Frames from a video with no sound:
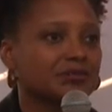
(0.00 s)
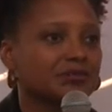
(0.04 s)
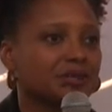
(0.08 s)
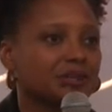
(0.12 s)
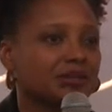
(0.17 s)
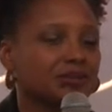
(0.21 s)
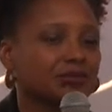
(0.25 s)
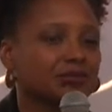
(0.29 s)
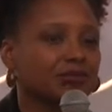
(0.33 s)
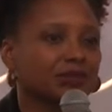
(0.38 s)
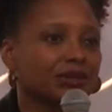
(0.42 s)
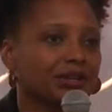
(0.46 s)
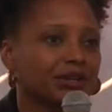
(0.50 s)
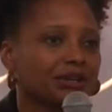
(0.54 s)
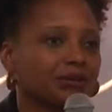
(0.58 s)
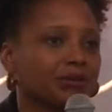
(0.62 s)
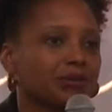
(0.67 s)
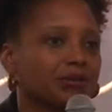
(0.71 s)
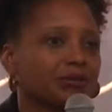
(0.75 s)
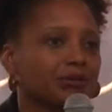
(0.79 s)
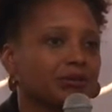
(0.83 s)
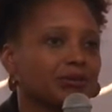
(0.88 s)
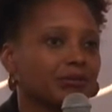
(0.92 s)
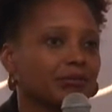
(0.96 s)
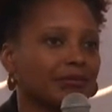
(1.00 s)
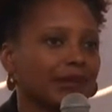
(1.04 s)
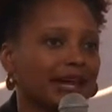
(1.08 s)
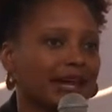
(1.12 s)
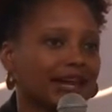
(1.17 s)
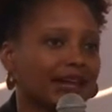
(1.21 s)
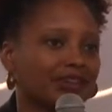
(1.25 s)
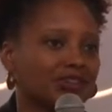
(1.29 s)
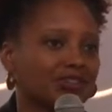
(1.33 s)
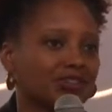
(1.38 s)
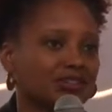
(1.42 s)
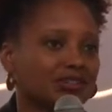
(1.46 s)
be it real or
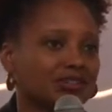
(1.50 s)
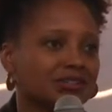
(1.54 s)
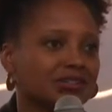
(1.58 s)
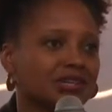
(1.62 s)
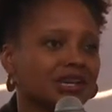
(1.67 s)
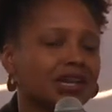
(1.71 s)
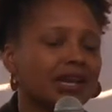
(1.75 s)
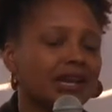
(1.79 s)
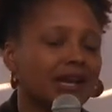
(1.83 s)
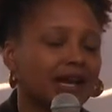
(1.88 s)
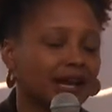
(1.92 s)
imagined,